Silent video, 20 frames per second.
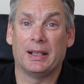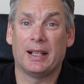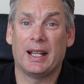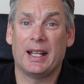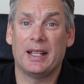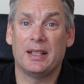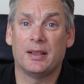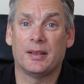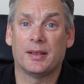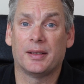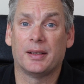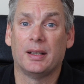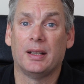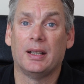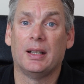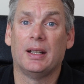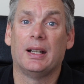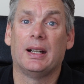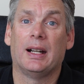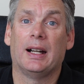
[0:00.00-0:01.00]
lens.
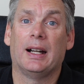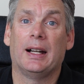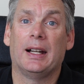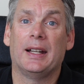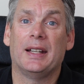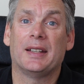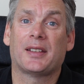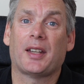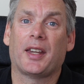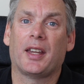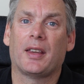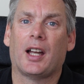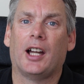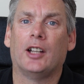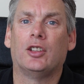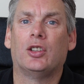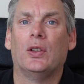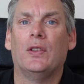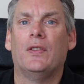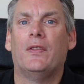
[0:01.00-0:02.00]
It's something
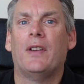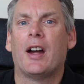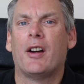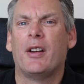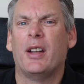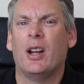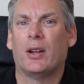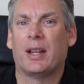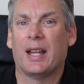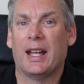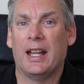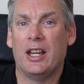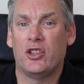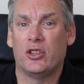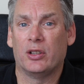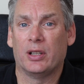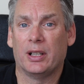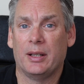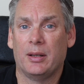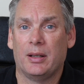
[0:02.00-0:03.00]
that I do very
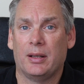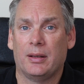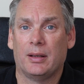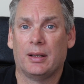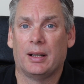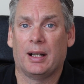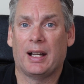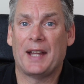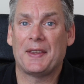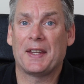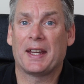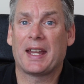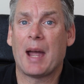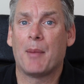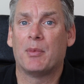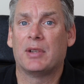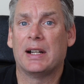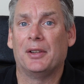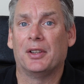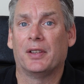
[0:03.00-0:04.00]
occasionally. I had the
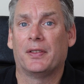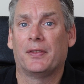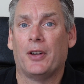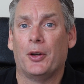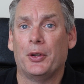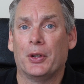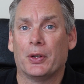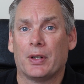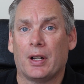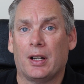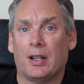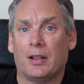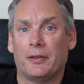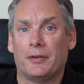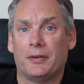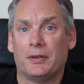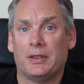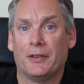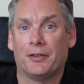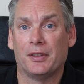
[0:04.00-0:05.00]
camera out to
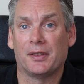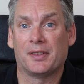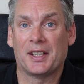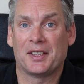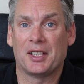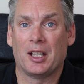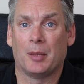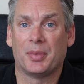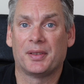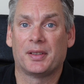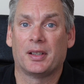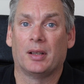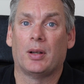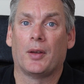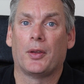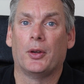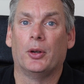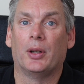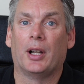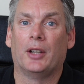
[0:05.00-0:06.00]
photograph different setups, so
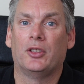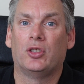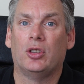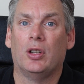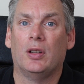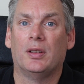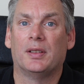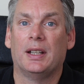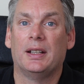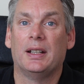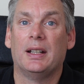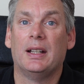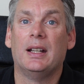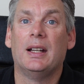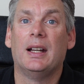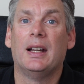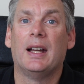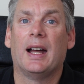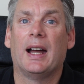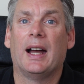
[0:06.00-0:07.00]
I thought I'd use it
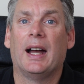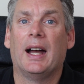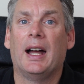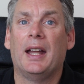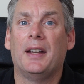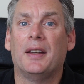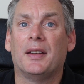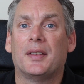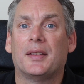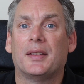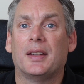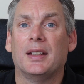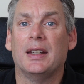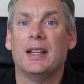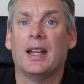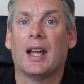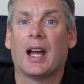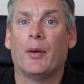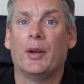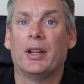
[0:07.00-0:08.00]
and
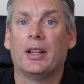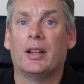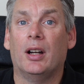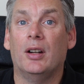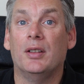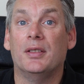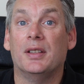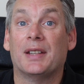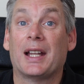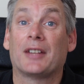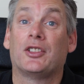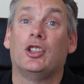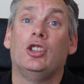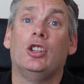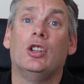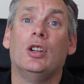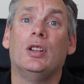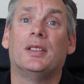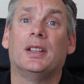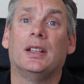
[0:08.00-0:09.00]
see how it goes. It's actually
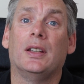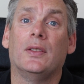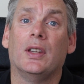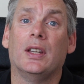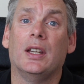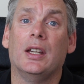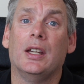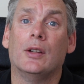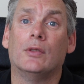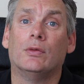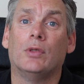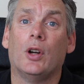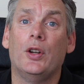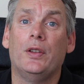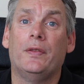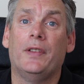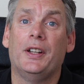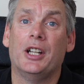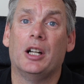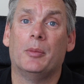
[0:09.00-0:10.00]
using the
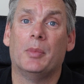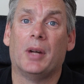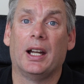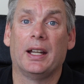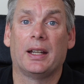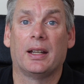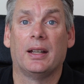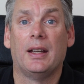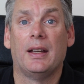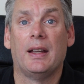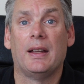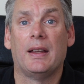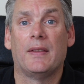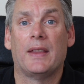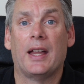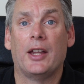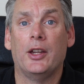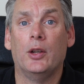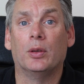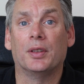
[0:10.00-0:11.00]
Rode video mic
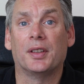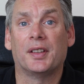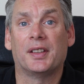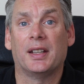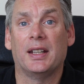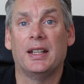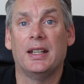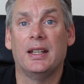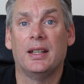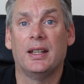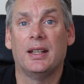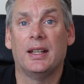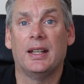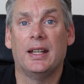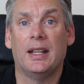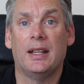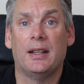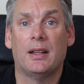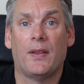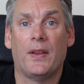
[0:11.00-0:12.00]
that you'll see
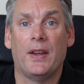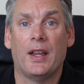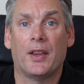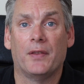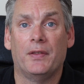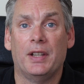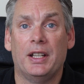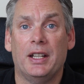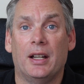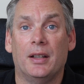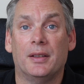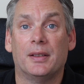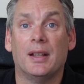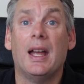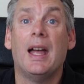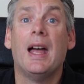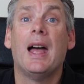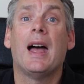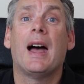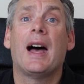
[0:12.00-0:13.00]
in the other videos.
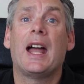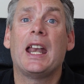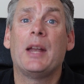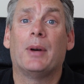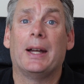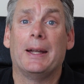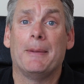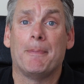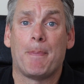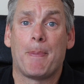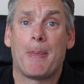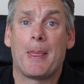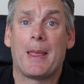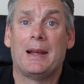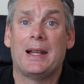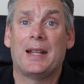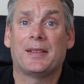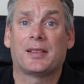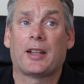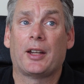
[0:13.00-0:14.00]
Anyway,
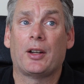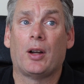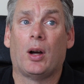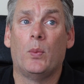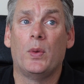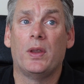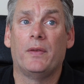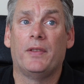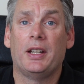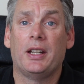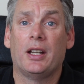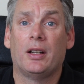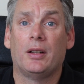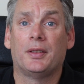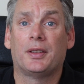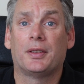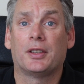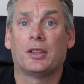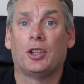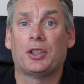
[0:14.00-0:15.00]
let's get on with the
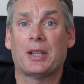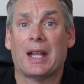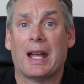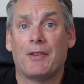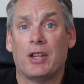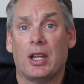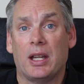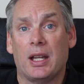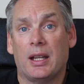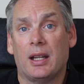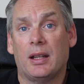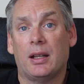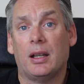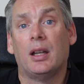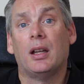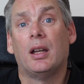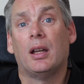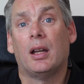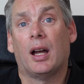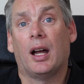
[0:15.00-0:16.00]
videos. Good to have you here.
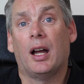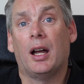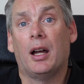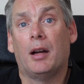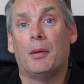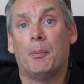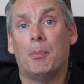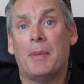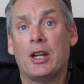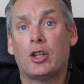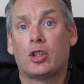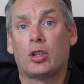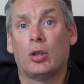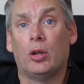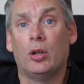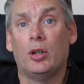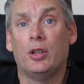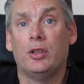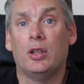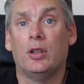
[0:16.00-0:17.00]
Make
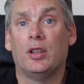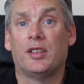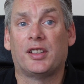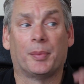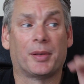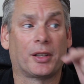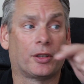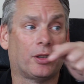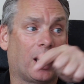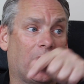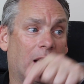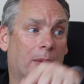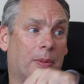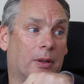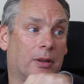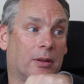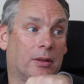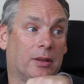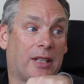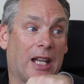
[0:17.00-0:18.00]
sure you
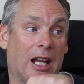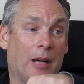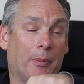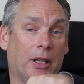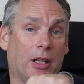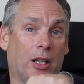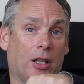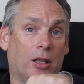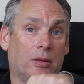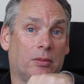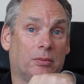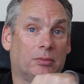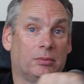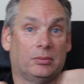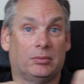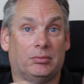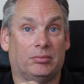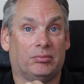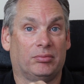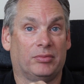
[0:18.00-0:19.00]
subscribe down below,
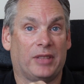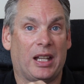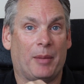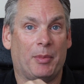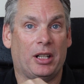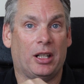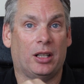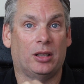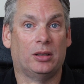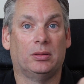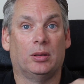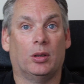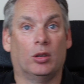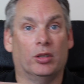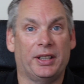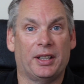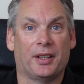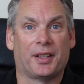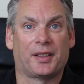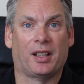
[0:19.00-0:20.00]

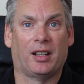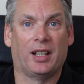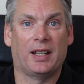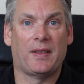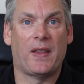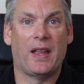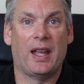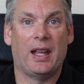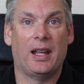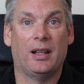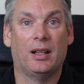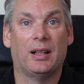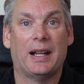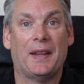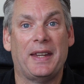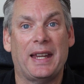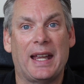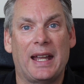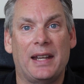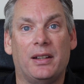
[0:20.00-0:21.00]
or in the side there
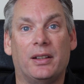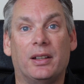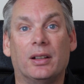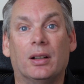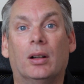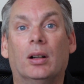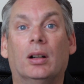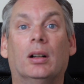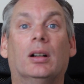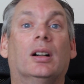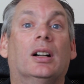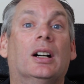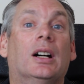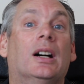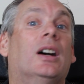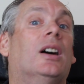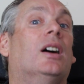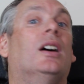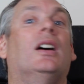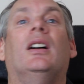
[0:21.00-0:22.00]
at the end, or
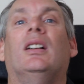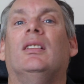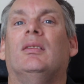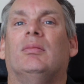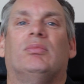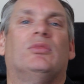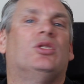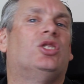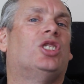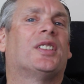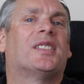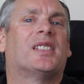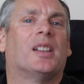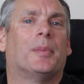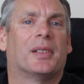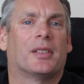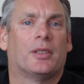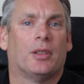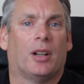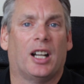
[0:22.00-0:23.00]
just
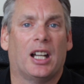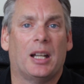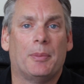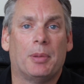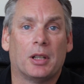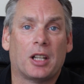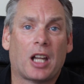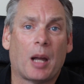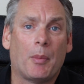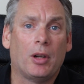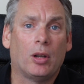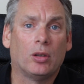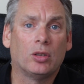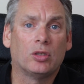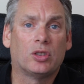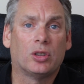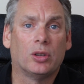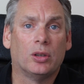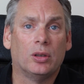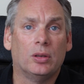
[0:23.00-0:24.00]
subscribe. Come
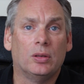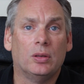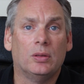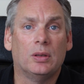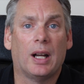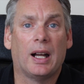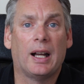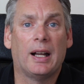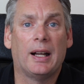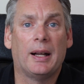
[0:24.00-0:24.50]
along to